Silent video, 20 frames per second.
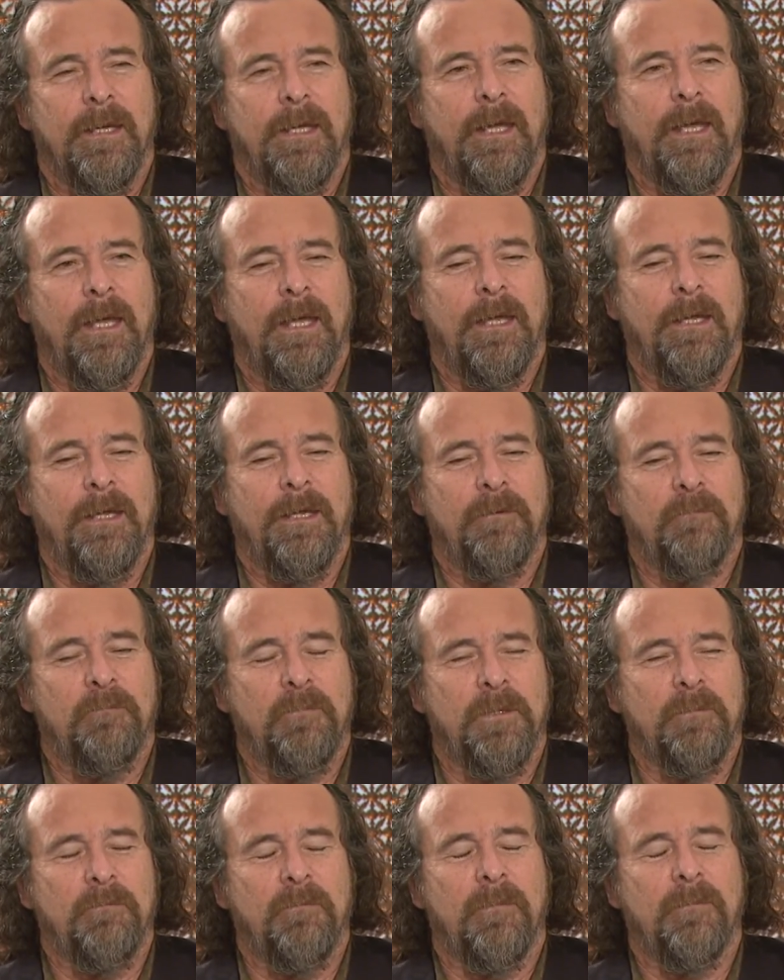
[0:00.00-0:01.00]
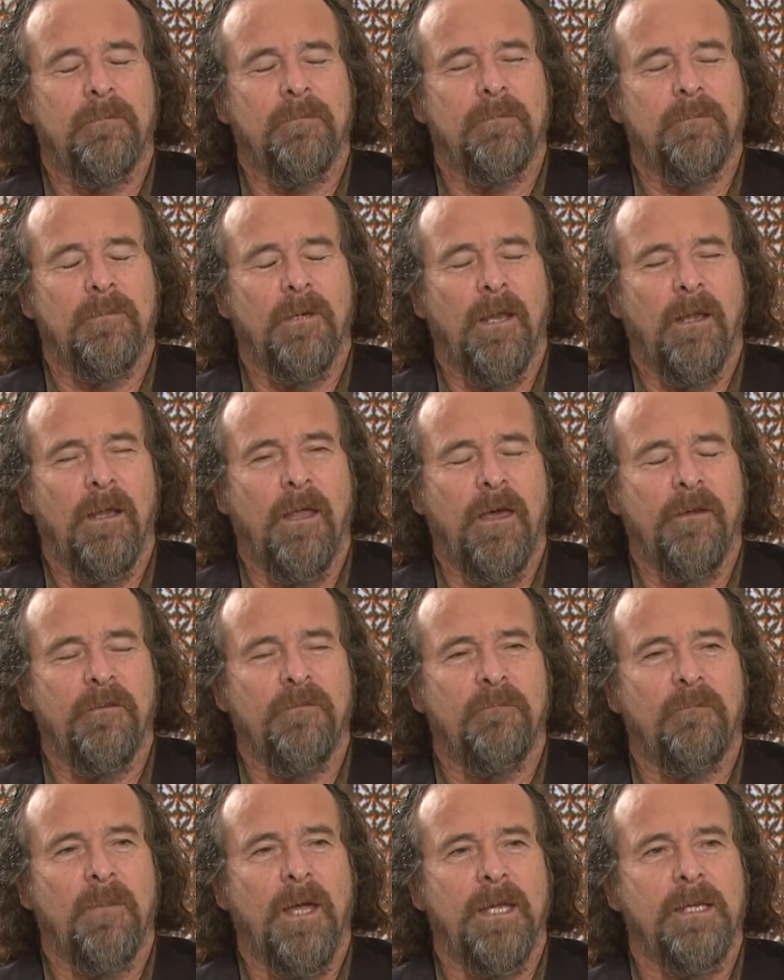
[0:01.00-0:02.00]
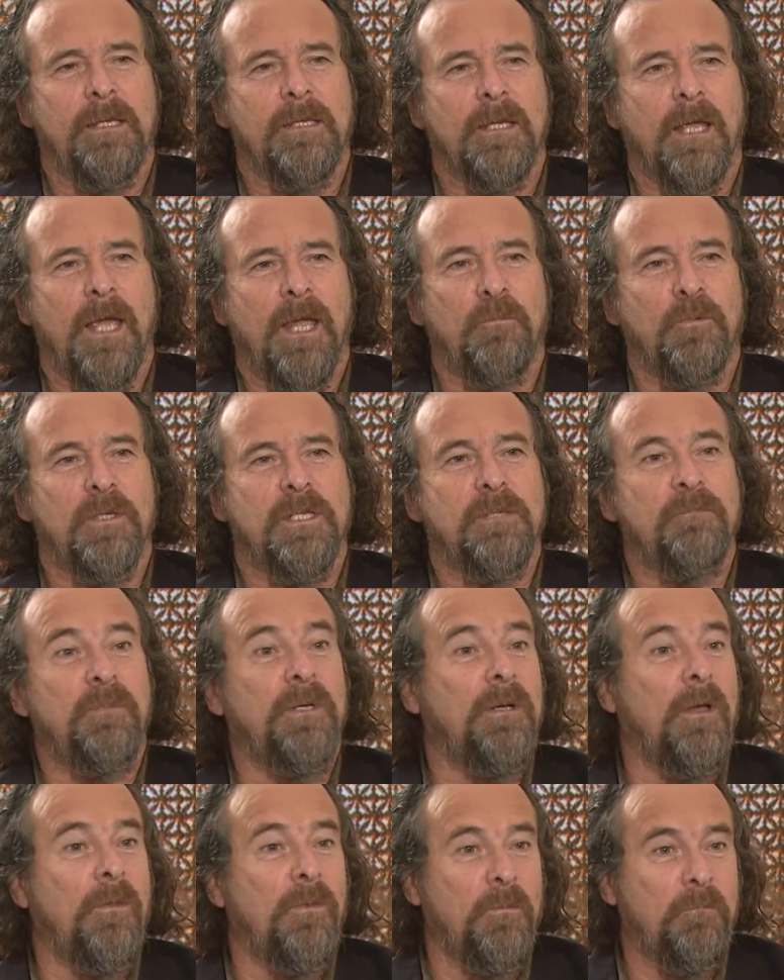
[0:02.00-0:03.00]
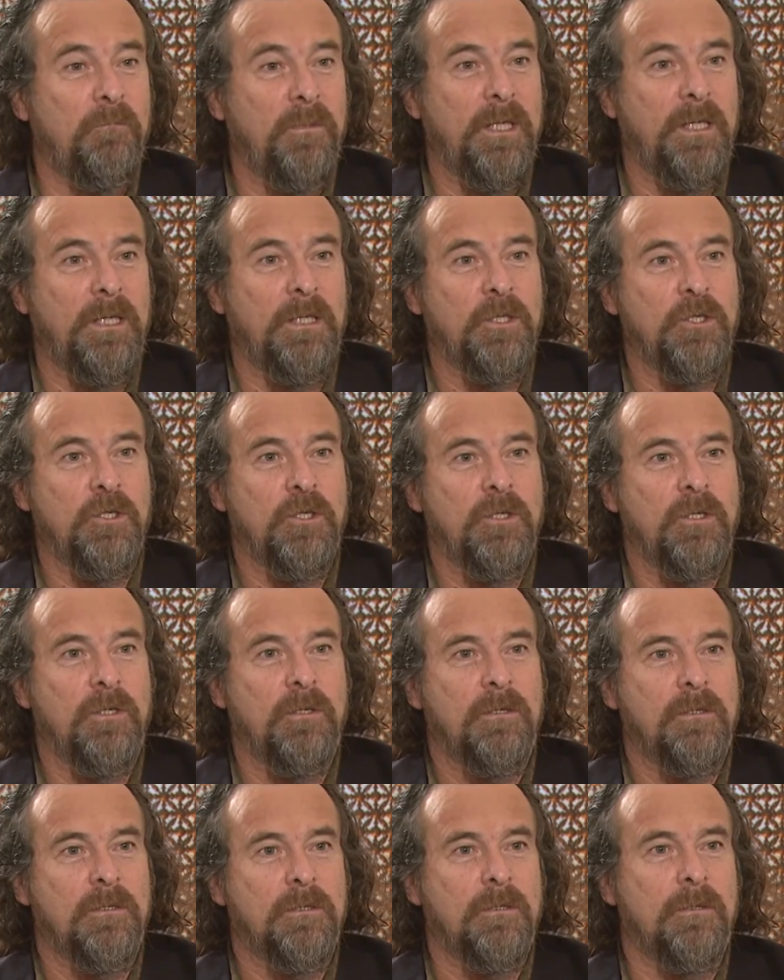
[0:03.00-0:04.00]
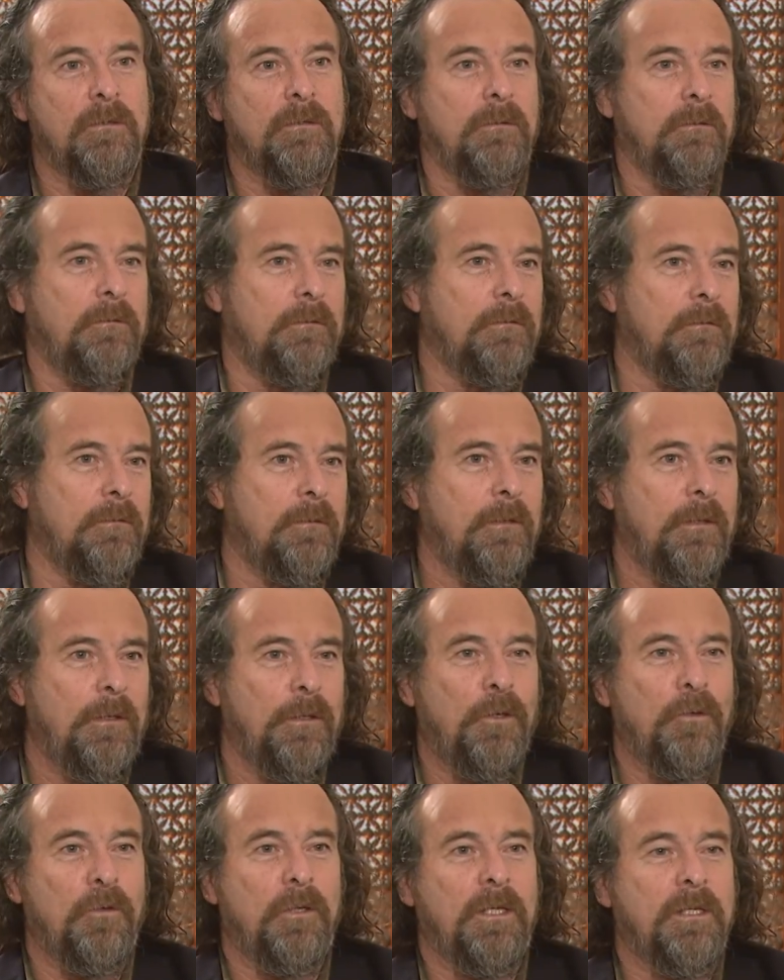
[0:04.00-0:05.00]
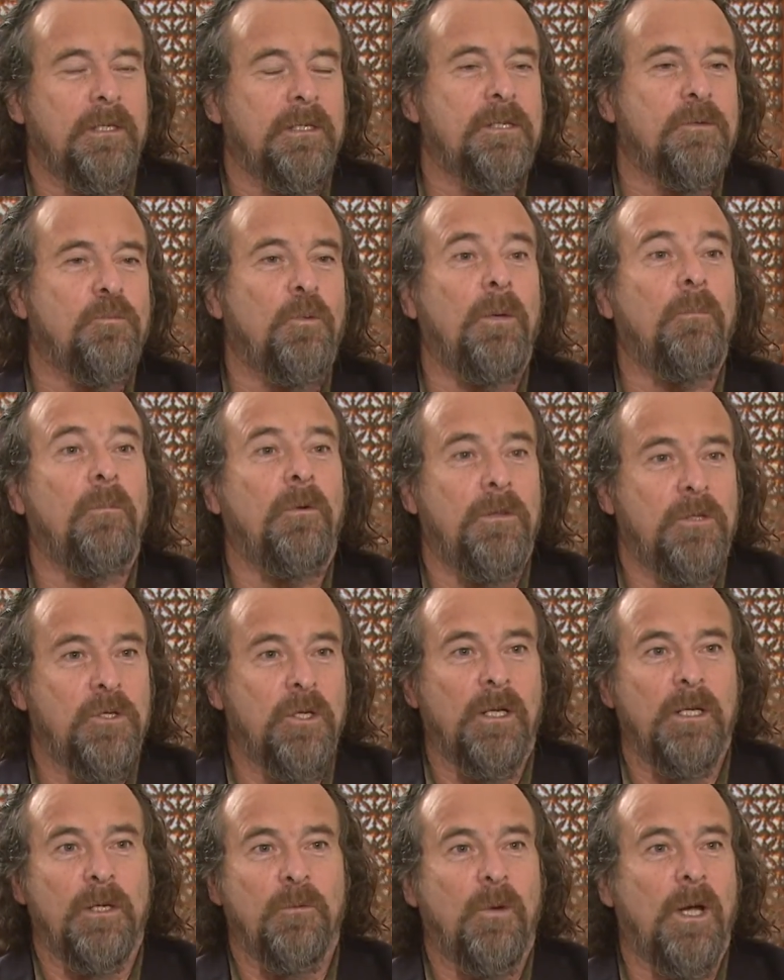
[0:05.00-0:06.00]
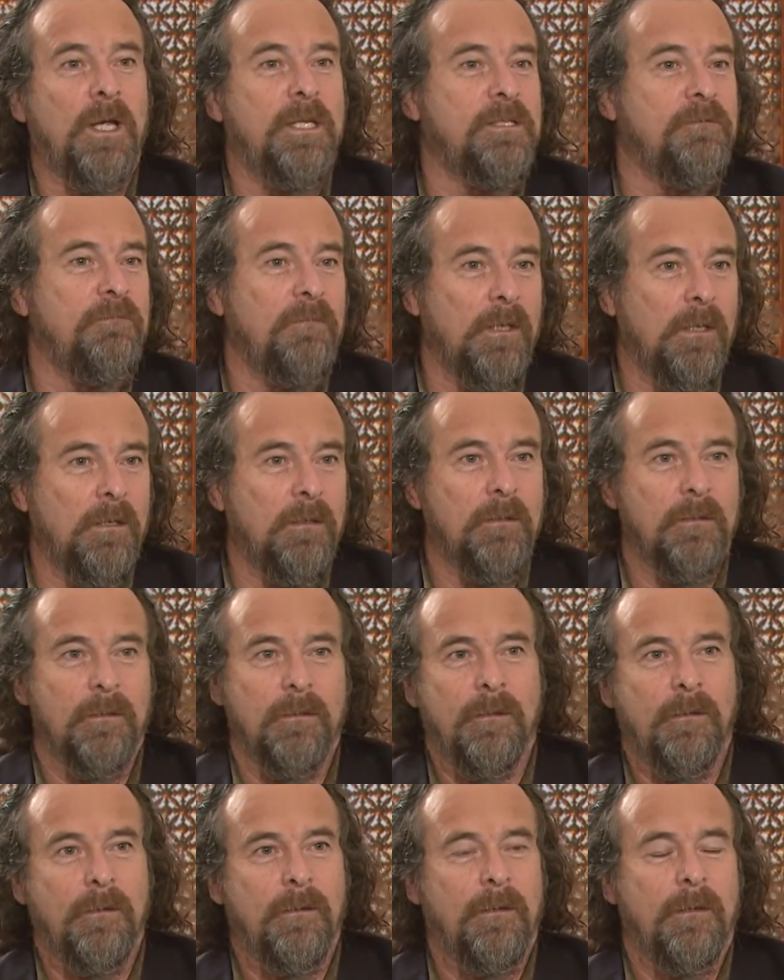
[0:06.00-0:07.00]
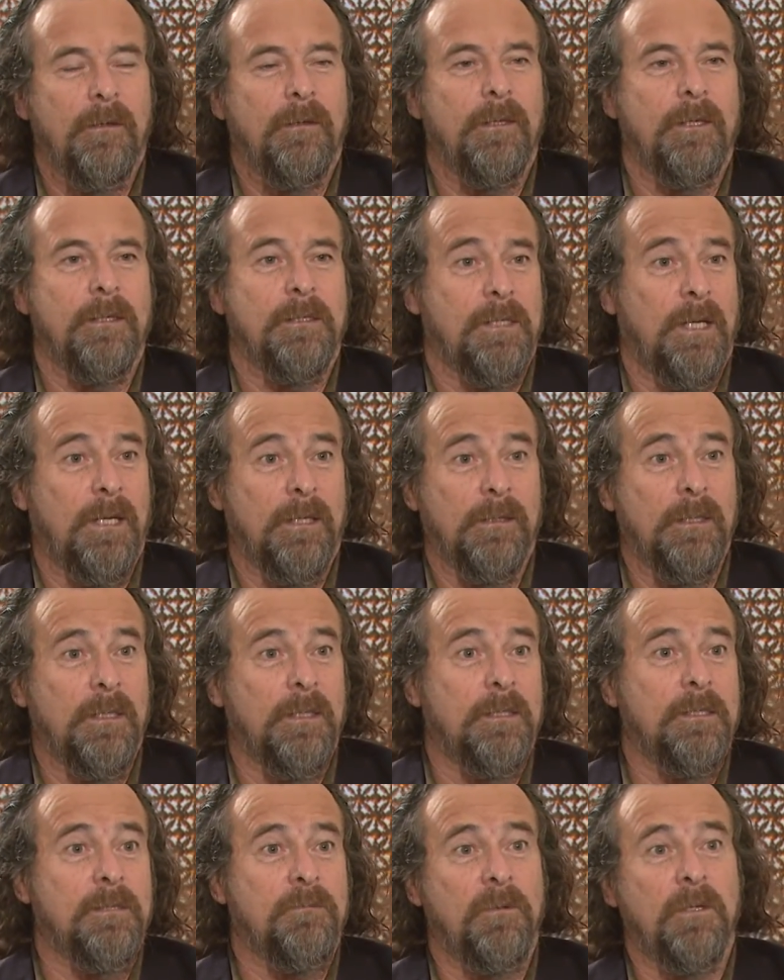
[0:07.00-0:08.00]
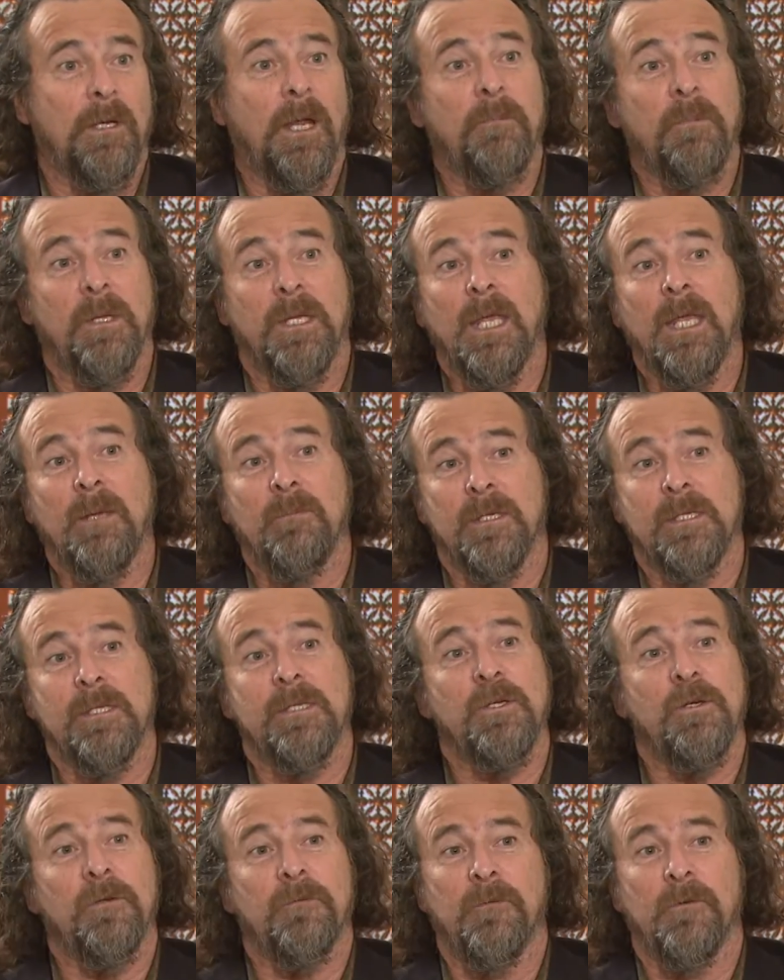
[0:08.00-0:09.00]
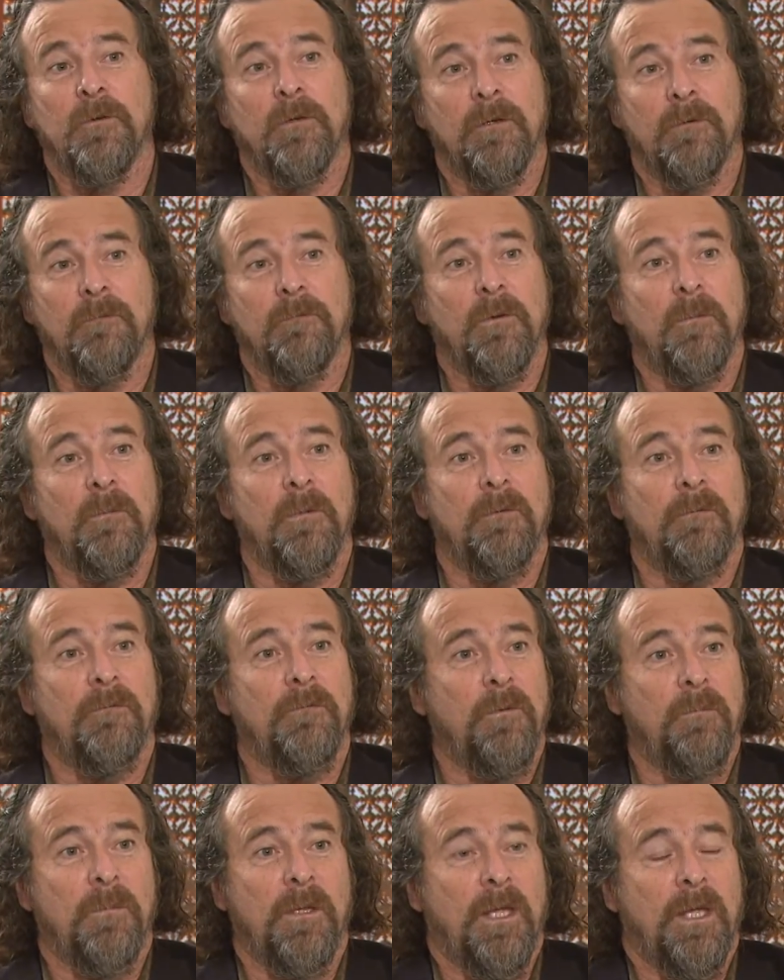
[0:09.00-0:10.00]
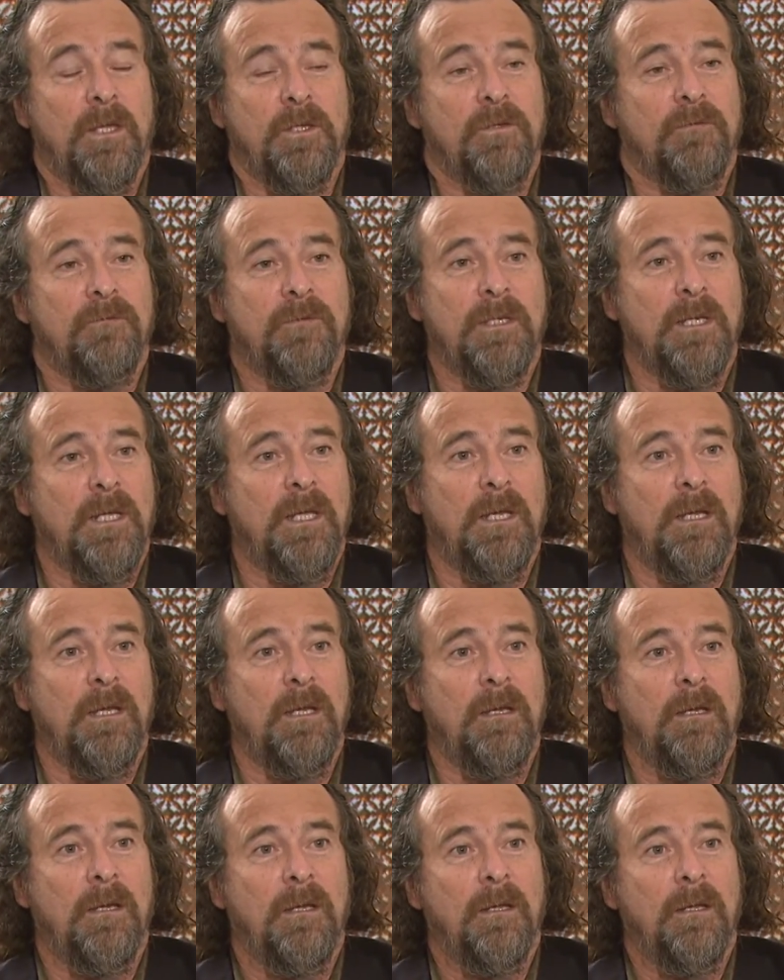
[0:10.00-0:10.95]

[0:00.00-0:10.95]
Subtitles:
A lot of my time was spent on the beach. So learning to swim with Johnny Weissmuller, things like this. But I became a surfer from the age of 10.